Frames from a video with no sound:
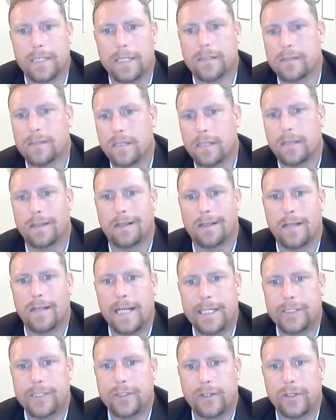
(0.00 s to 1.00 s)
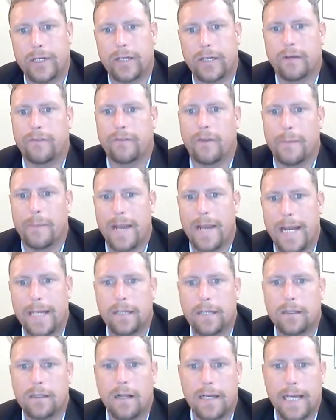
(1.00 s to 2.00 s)
is the clients are here from 8
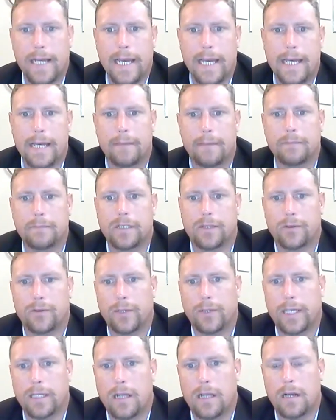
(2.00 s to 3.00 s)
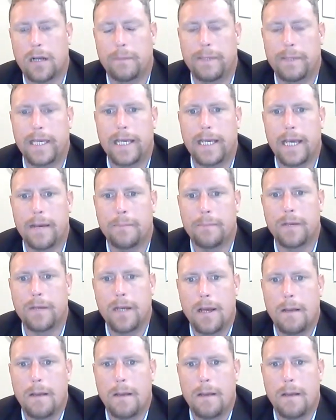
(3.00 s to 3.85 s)
o'clock a.m. to 3 o'clock p.m.